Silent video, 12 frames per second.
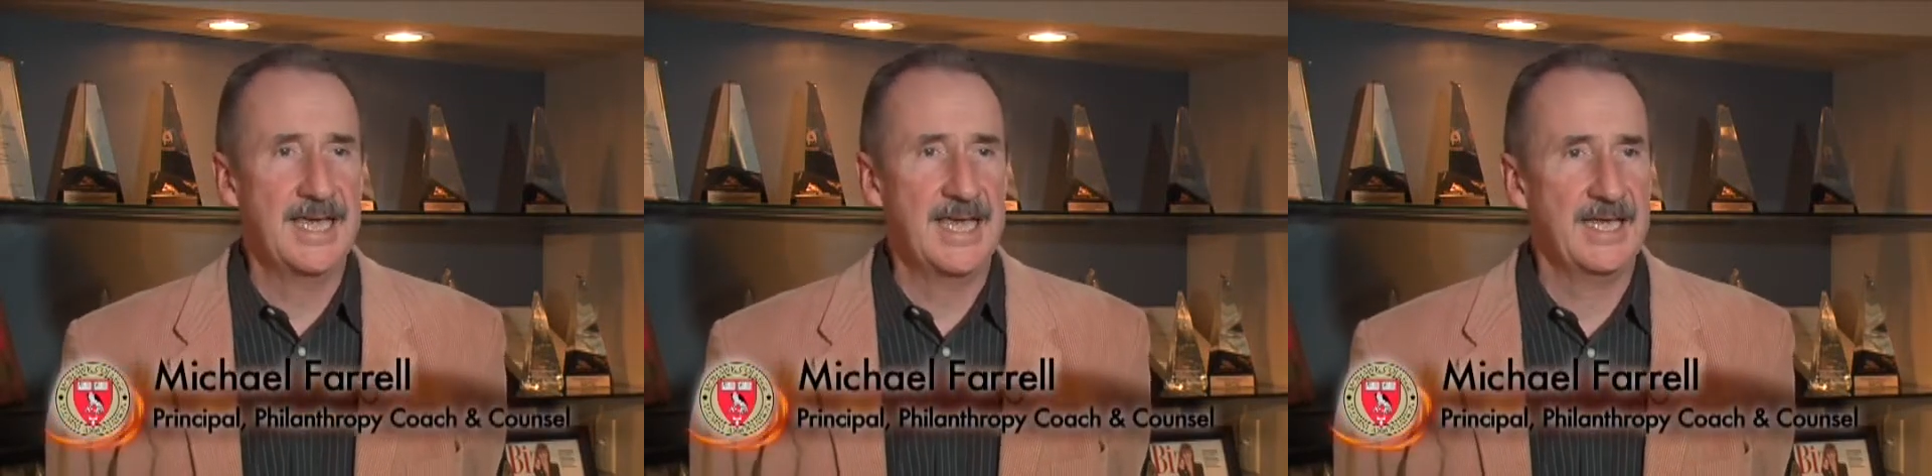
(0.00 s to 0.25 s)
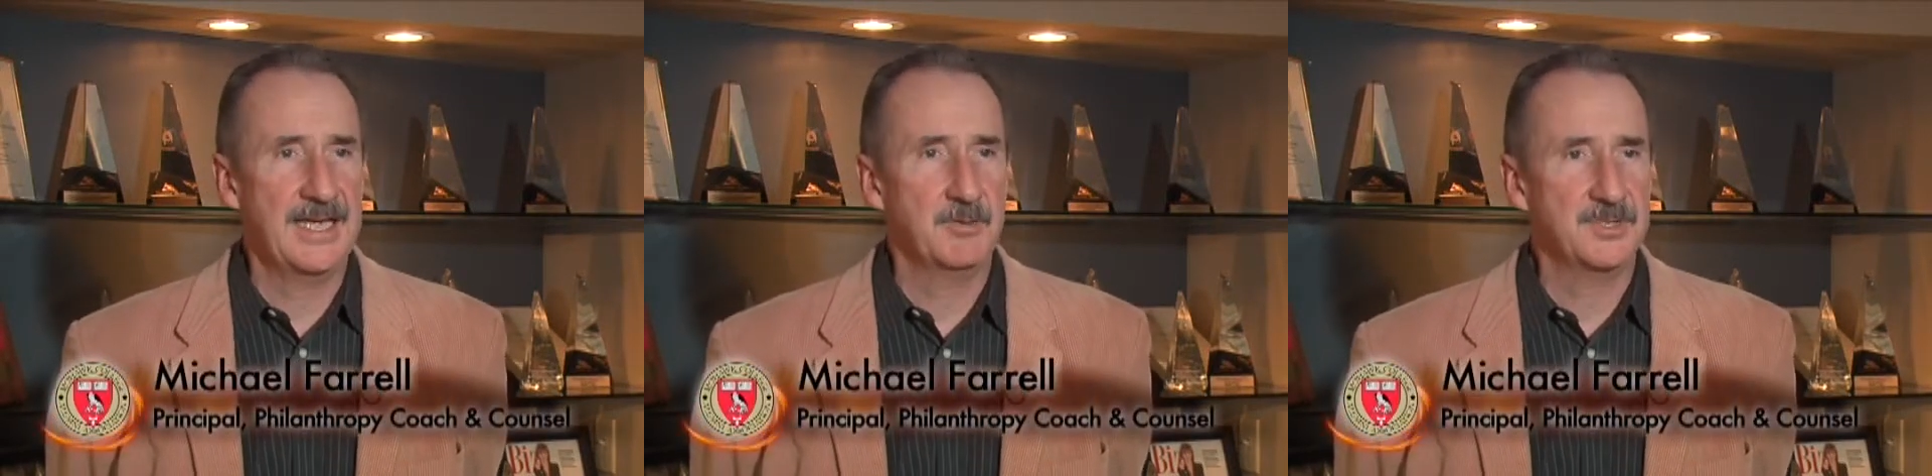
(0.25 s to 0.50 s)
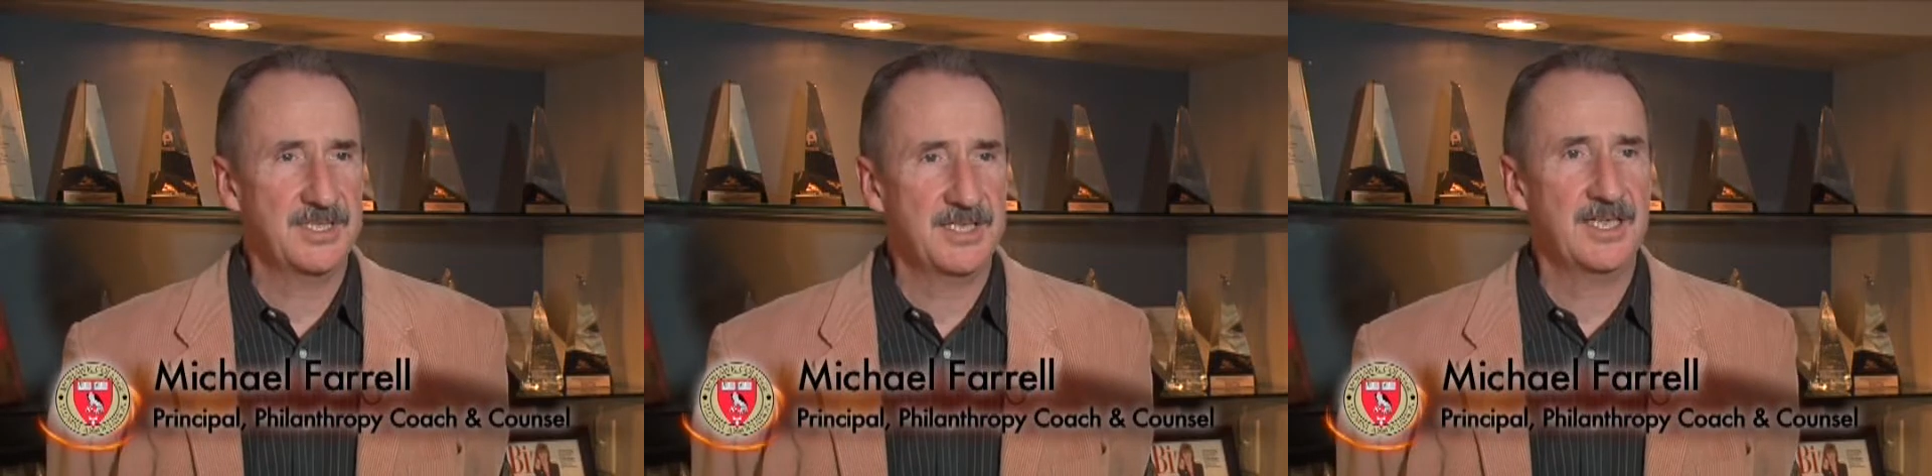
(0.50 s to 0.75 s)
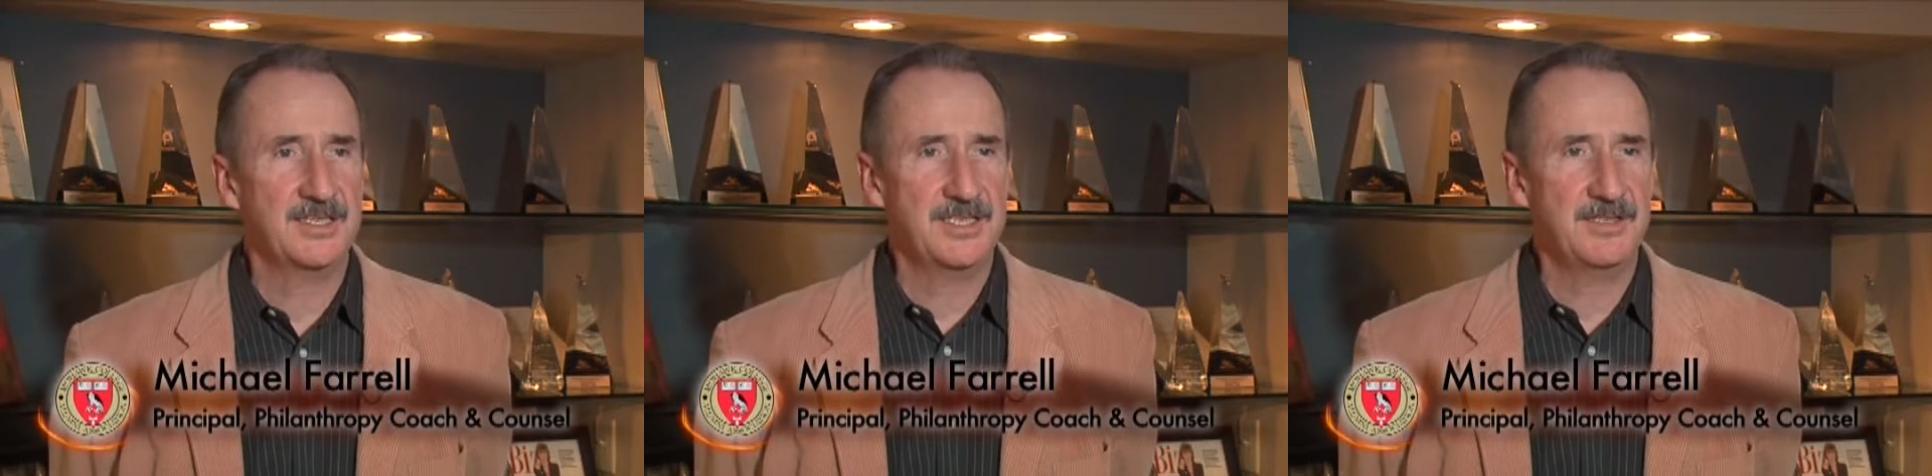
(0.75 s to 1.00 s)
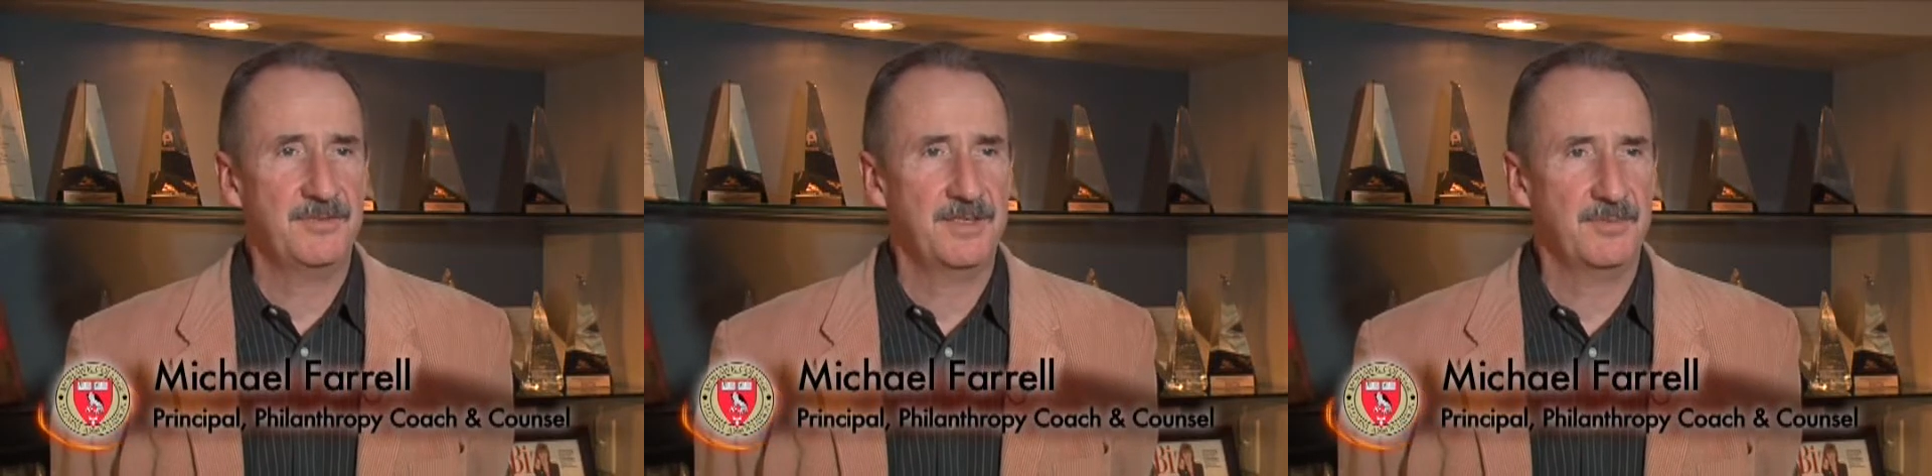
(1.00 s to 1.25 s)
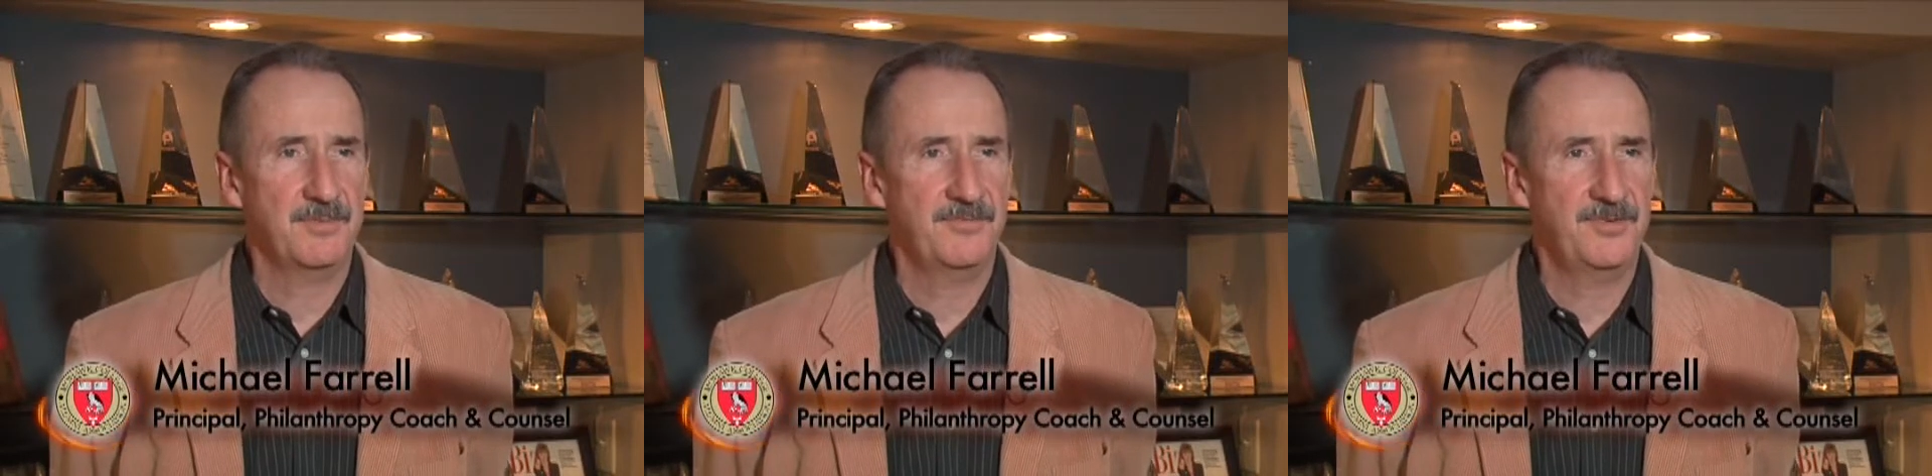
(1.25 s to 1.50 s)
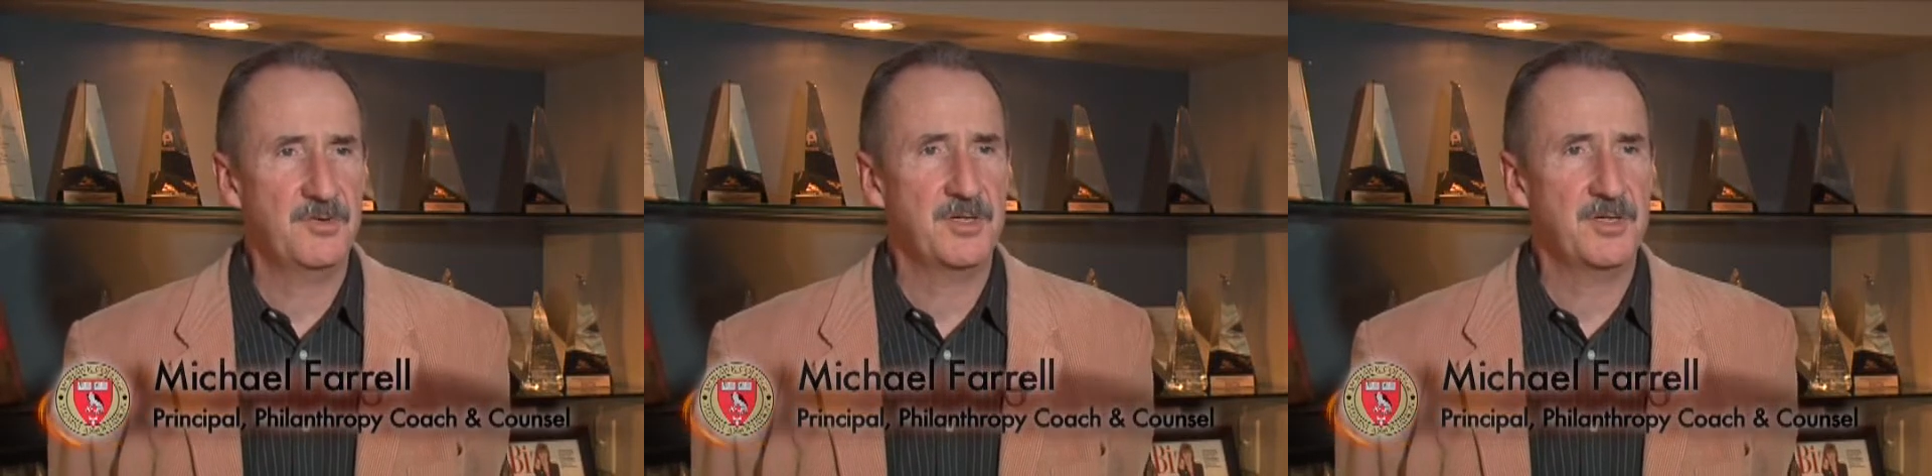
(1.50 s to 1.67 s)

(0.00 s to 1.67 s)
And I was sitting at TV a few